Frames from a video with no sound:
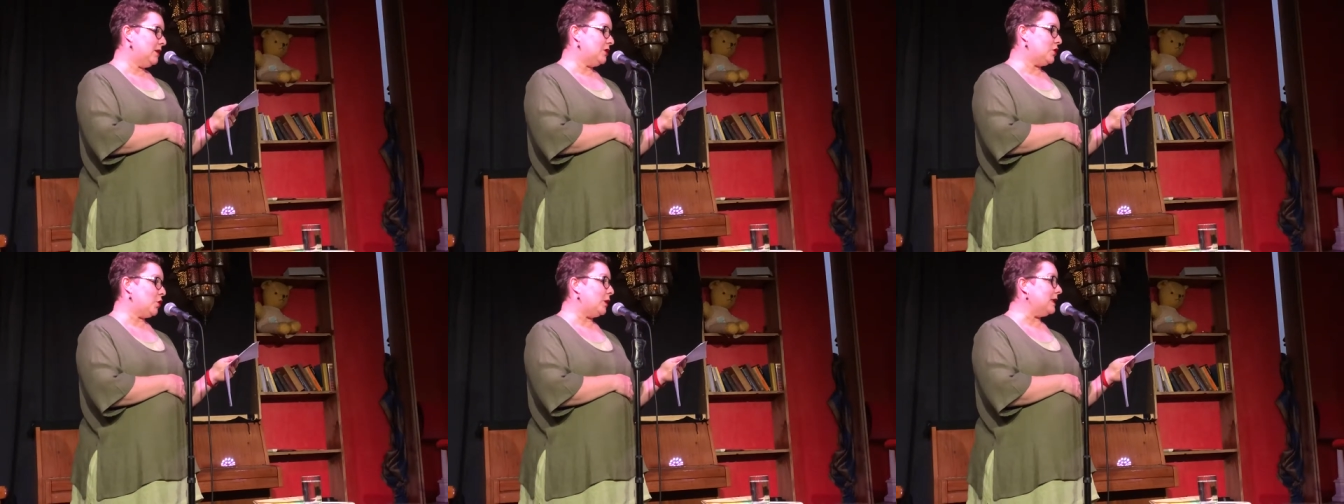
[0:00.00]

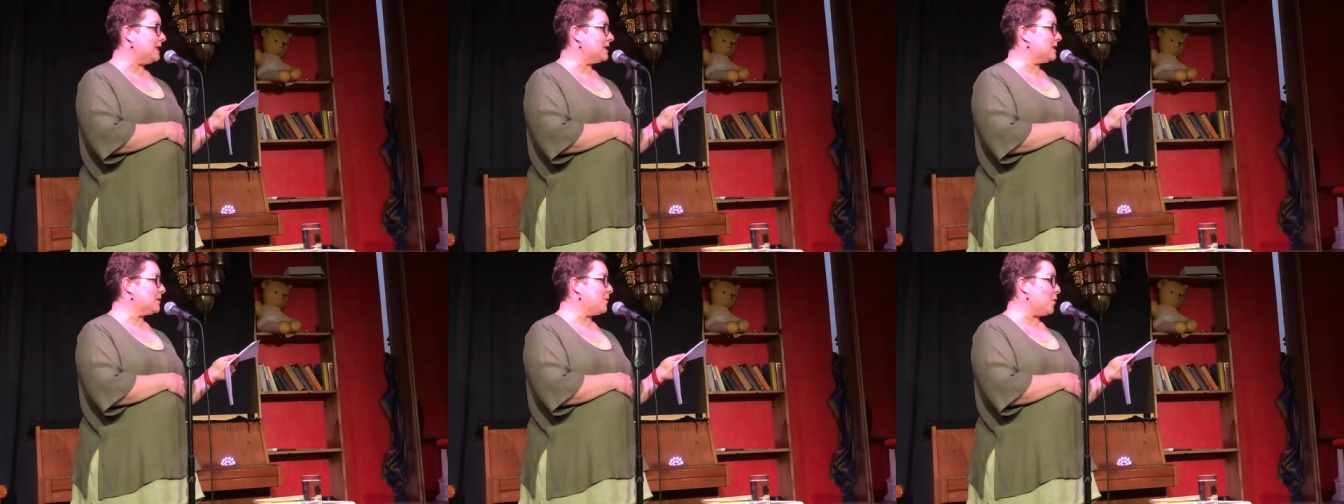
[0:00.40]

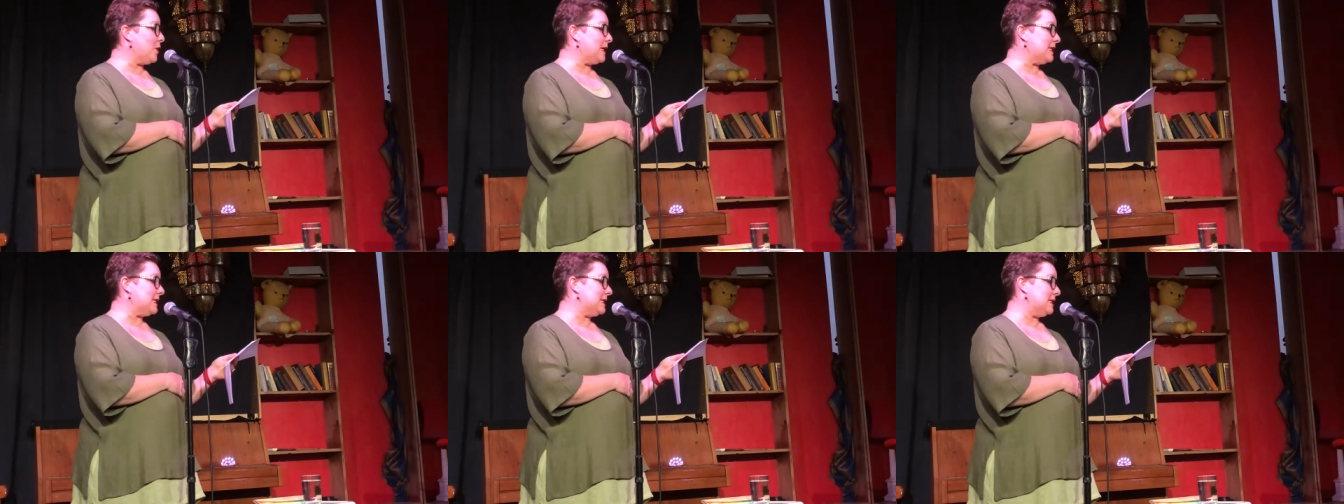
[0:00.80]
Joints
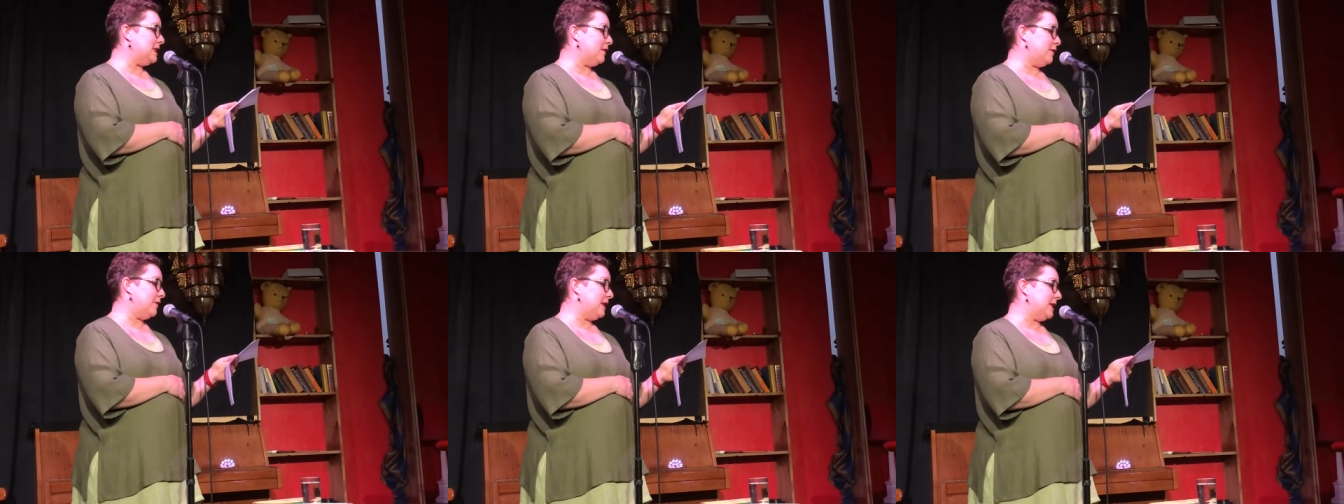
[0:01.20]
bring
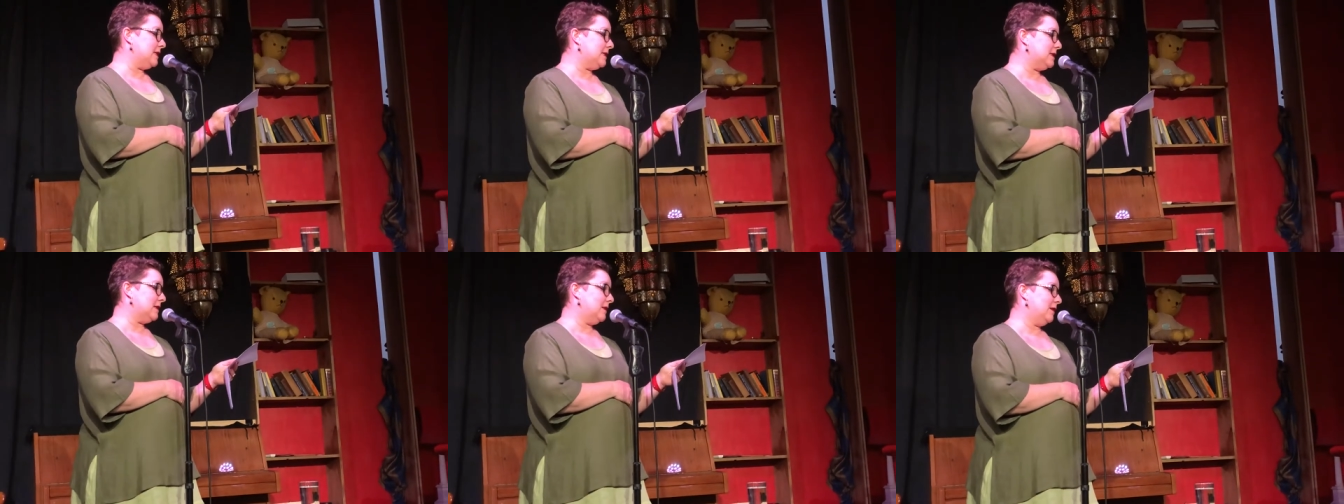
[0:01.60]

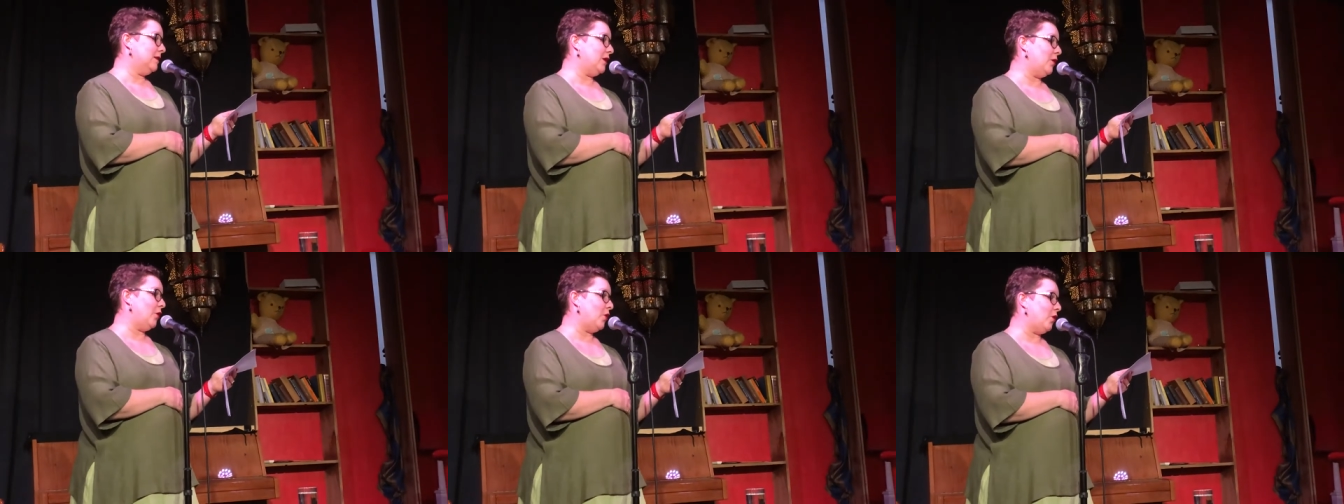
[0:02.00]
stiffness,
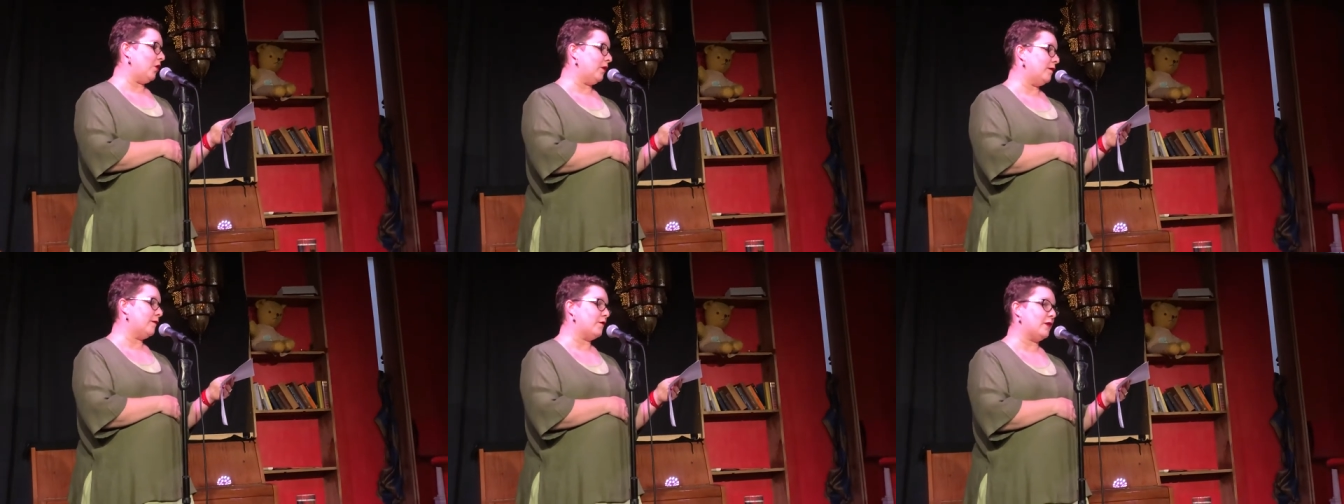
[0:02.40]
no
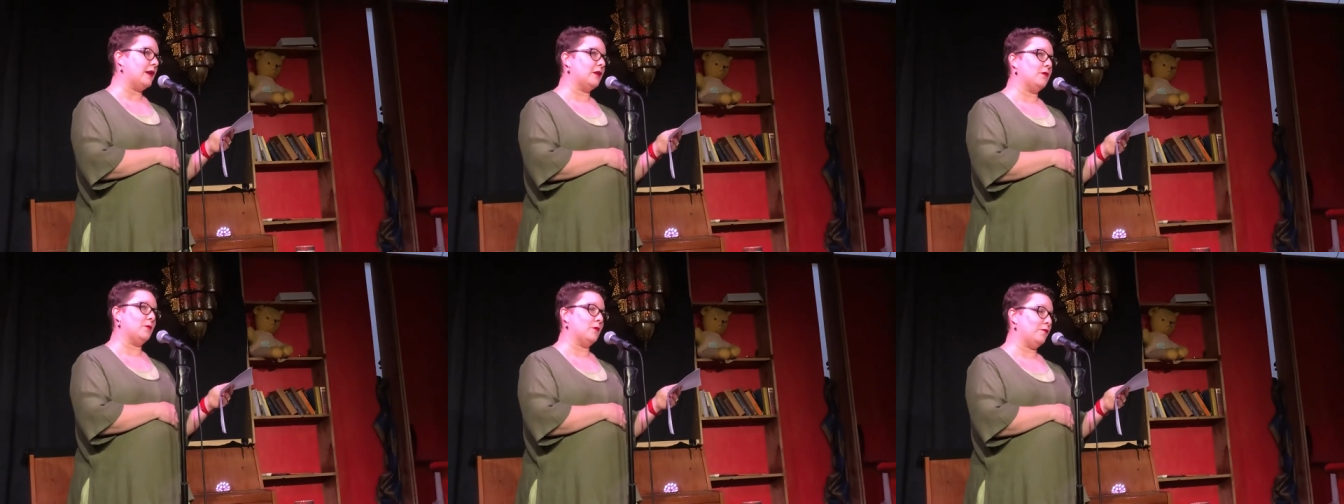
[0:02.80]
longer
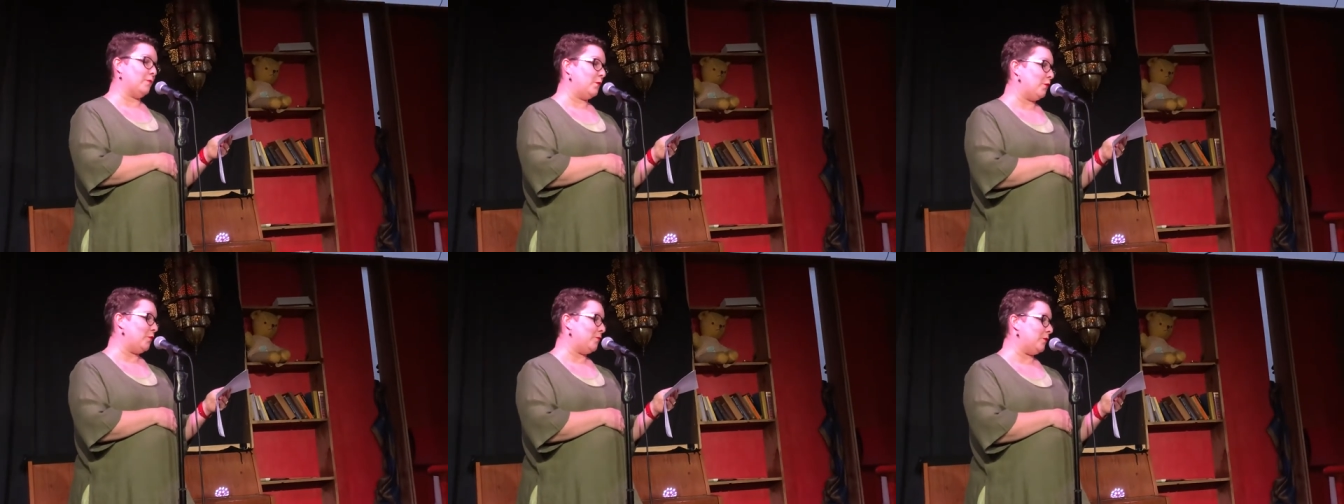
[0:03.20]
freedom of
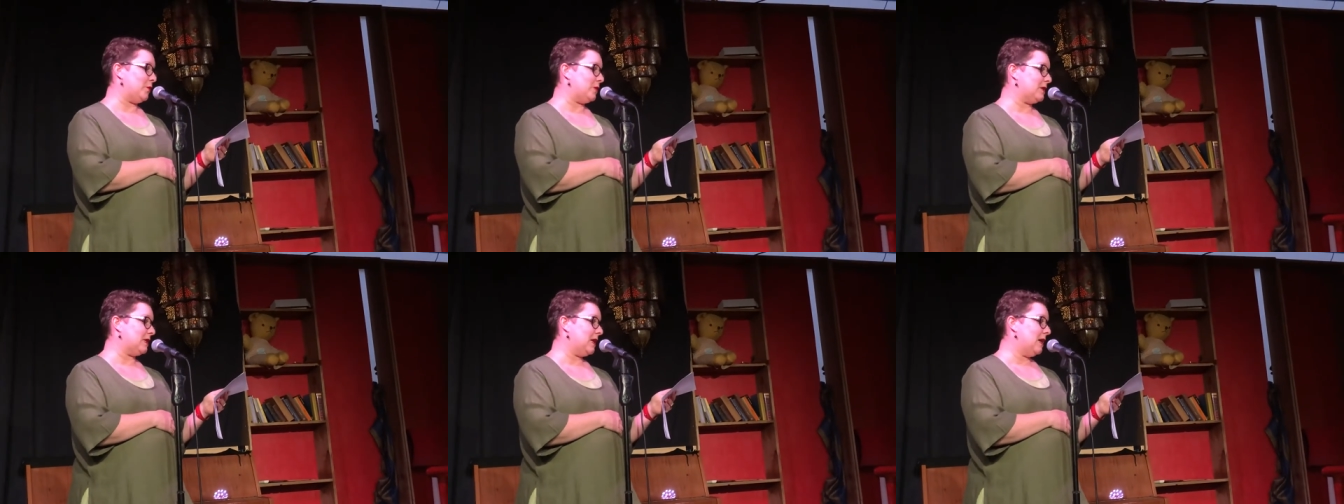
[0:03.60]

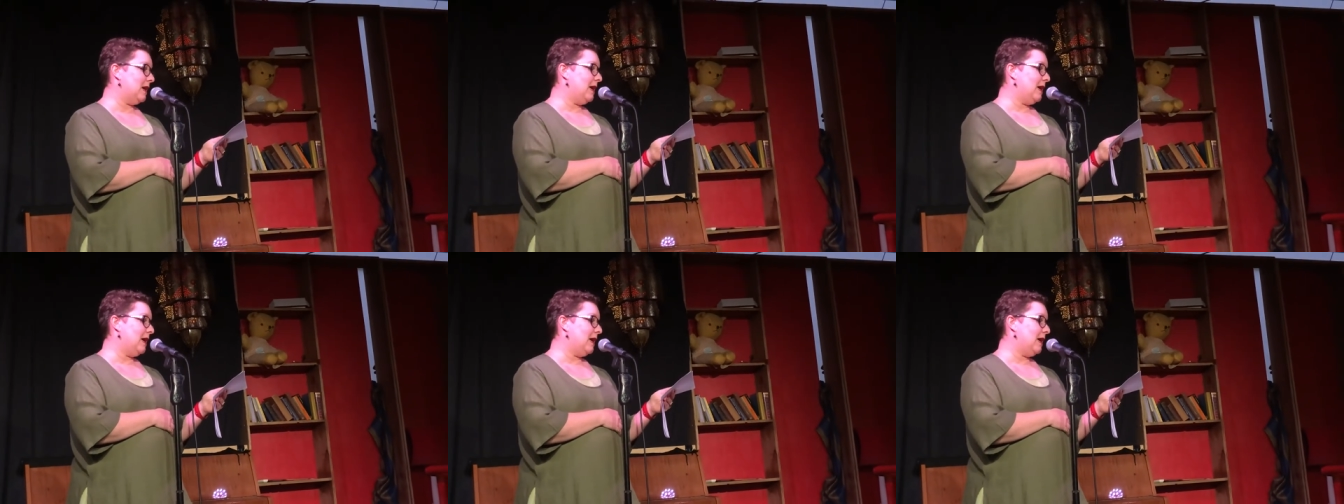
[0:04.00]
movement,